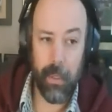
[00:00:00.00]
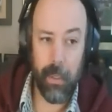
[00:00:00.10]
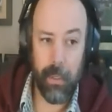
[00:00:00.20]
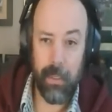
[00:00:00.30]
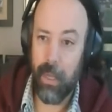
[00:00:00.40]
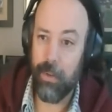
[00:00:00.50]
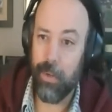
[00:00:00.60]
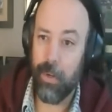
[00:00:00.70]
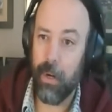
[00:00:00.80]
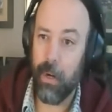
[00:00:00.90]

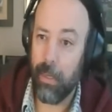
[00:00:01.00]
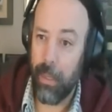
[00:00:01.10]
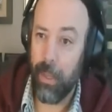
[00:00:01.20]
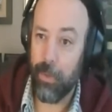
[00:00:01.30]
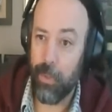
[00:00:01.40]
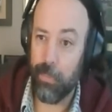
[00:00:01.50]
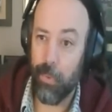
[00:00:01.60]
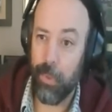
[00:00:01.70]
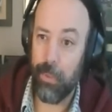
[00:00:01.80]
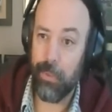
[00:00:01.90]
contender and
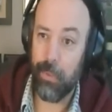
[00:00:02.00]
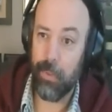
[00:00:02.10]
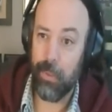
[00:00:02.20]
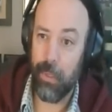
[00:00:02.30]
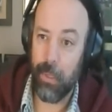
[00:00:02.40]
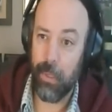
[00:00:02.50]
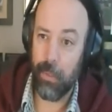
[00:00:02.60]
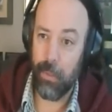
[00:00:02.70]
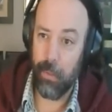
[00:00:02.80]
counterpoint to the